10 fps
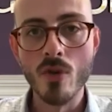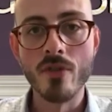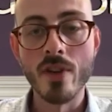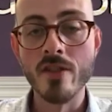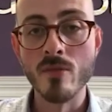
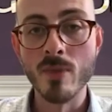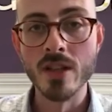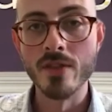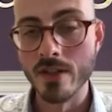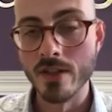
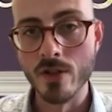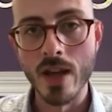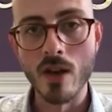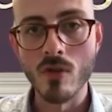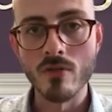favourably than if you'd
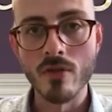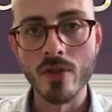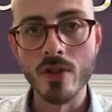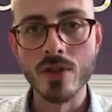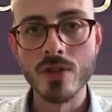outright
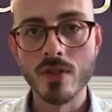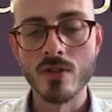refused